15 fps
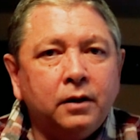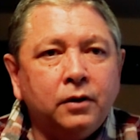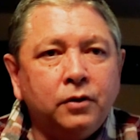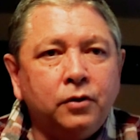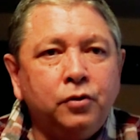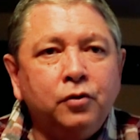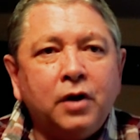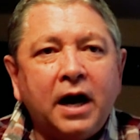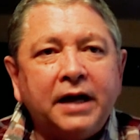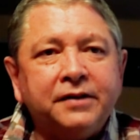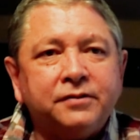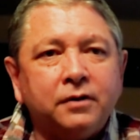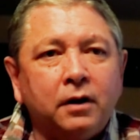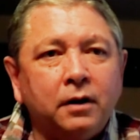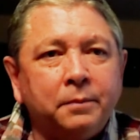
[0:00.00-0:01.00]
you
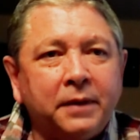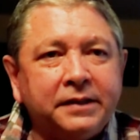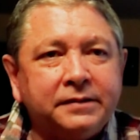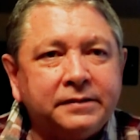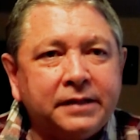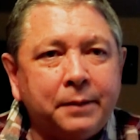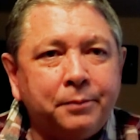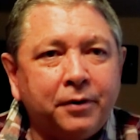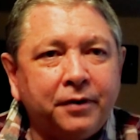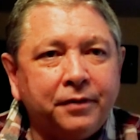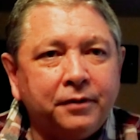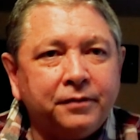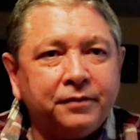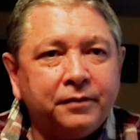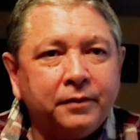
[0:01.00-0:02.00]
guys are my
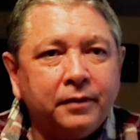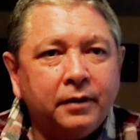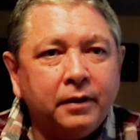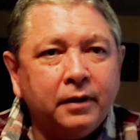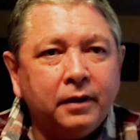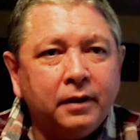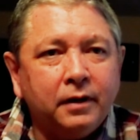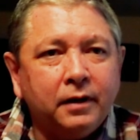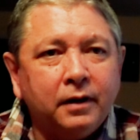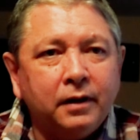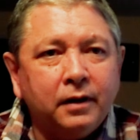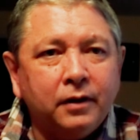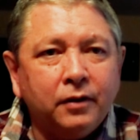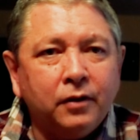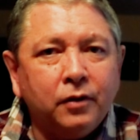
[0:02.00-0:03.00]
stepbrothers.
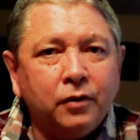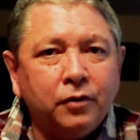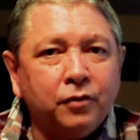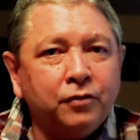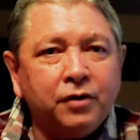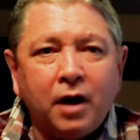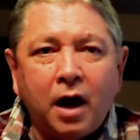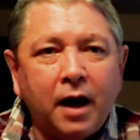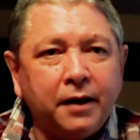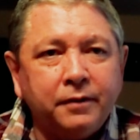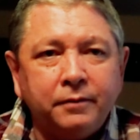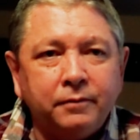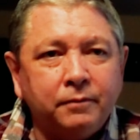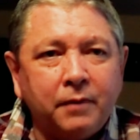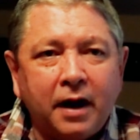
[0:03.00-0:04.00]
You're
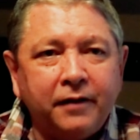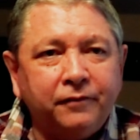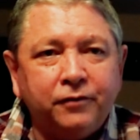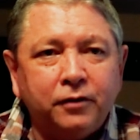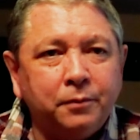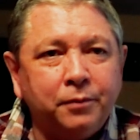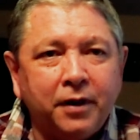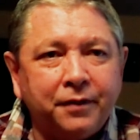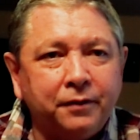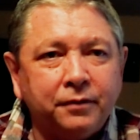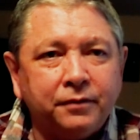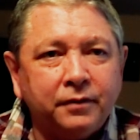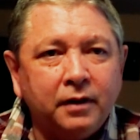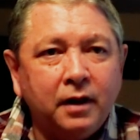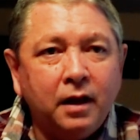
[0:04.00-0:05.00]
not my full
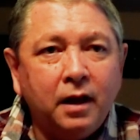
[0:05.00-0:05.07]
brothers.